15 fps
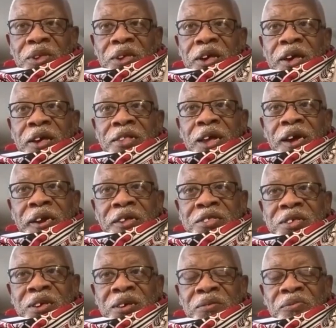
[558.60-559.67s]
a
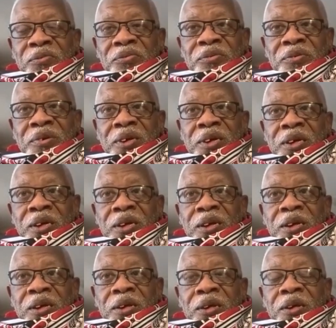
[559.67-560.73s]
narrative
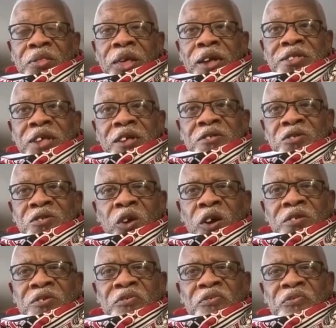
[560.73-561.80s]
that does
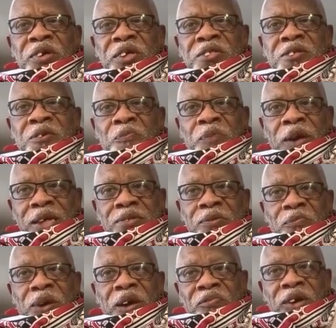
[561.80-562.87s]
not fit
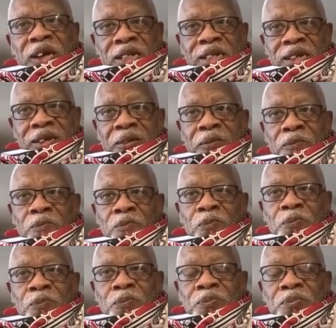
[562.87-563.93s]
perfectly
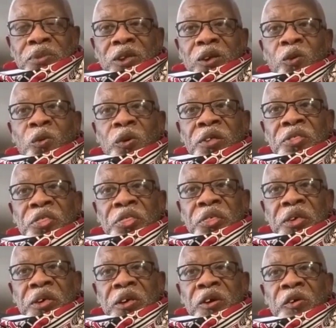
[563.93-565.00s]
with
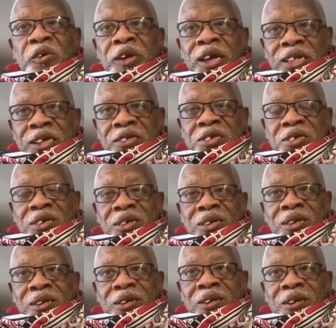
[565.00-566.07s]
reality,
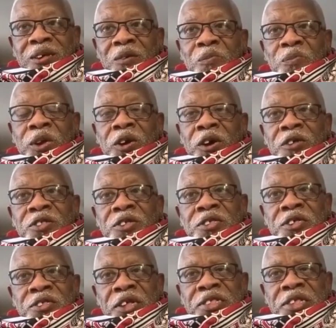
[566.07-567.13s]
because it
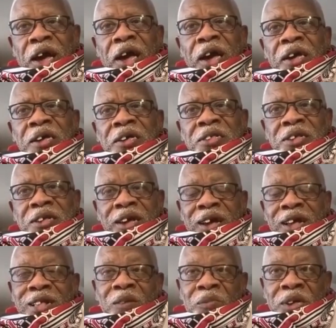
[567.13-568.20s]
is a tiny
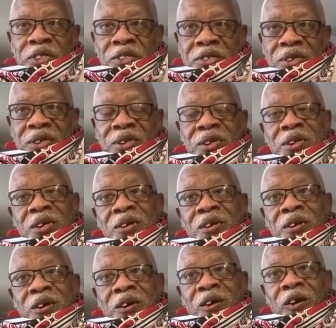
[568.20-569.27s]
element
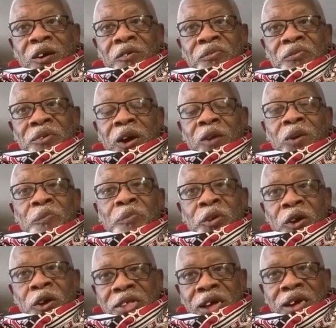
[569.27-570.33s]
of our
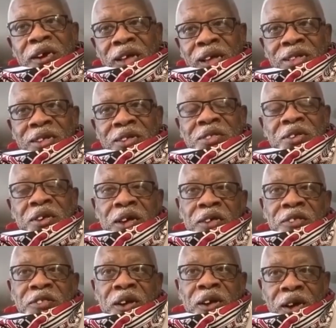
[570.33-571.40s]
broader reality as
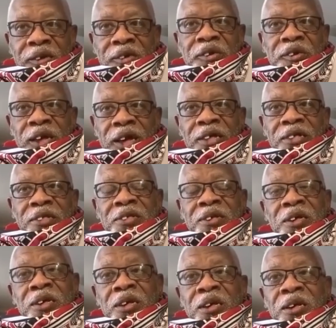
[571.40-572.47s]
a country and
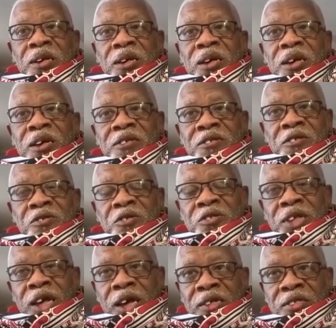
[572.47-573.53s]
as a
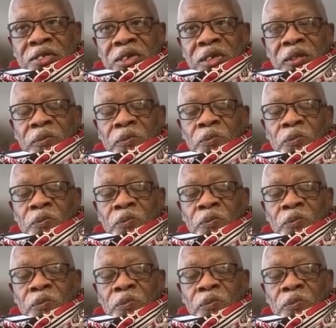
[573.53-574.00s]
society.